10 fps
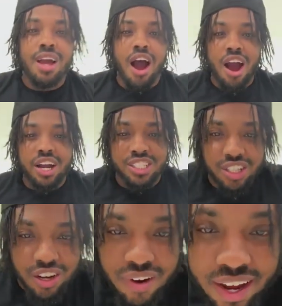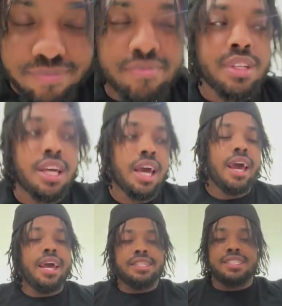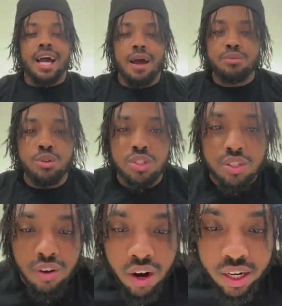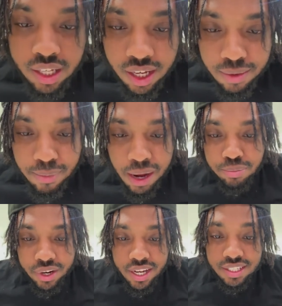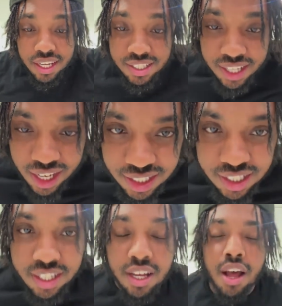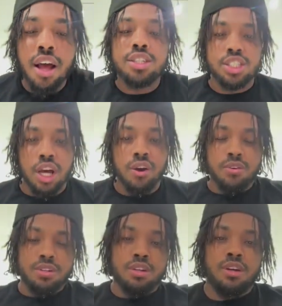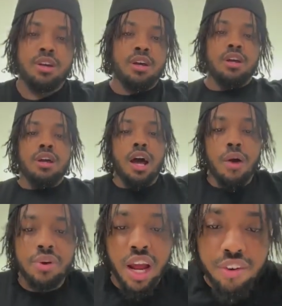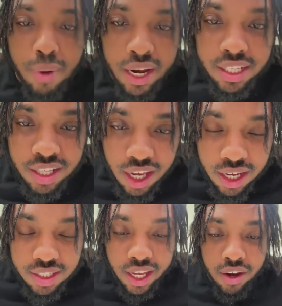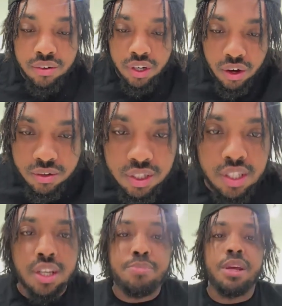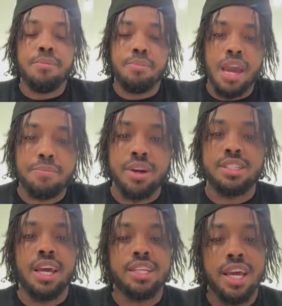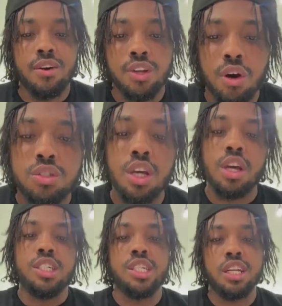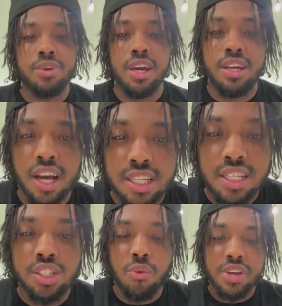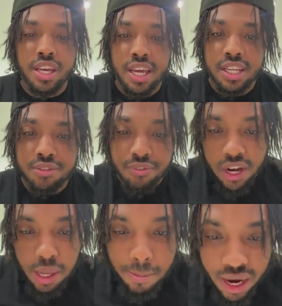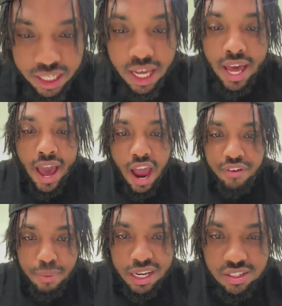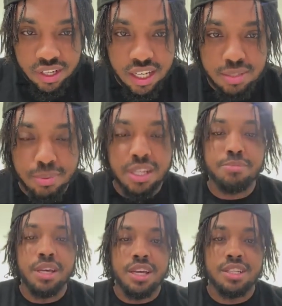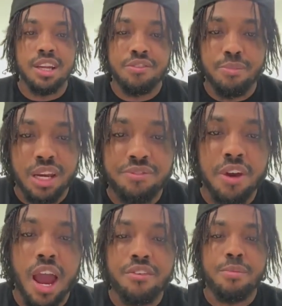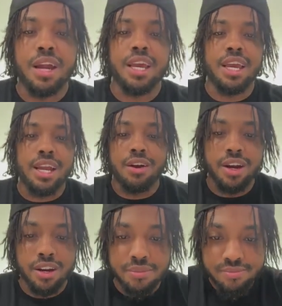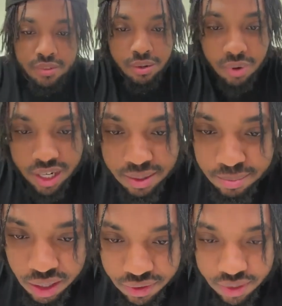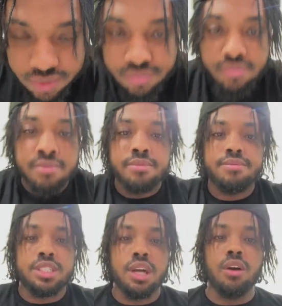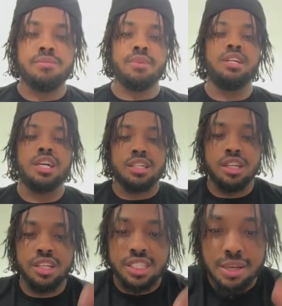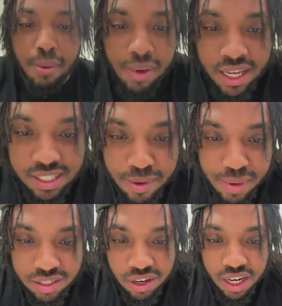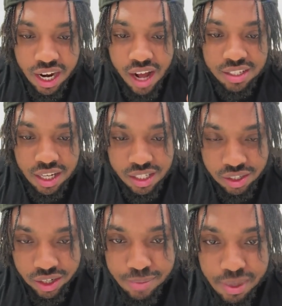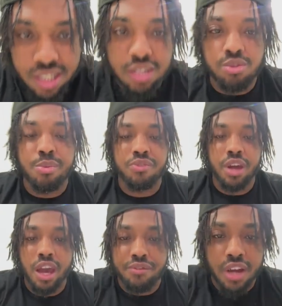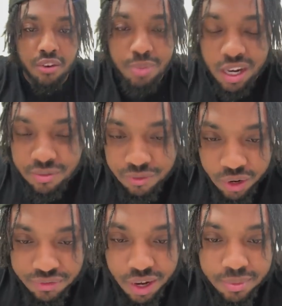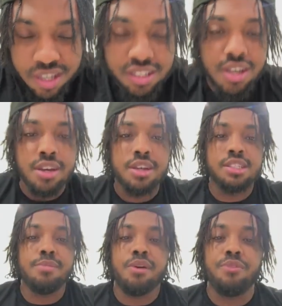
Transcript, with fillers: All right, so look, right? It's time to start my presentation. So, I want everybody to take down notes, get a pen and paper, take down notes, share this with eight cousins so we can get this fucking money. Everybody's gonna get this money, B. It's enough money for everybody to eat out here. Word to mother. So, as y'all clearly see, my man see me make $1,200 in 30 minutes. He was with me for half an hour, probably 45 minutes. See my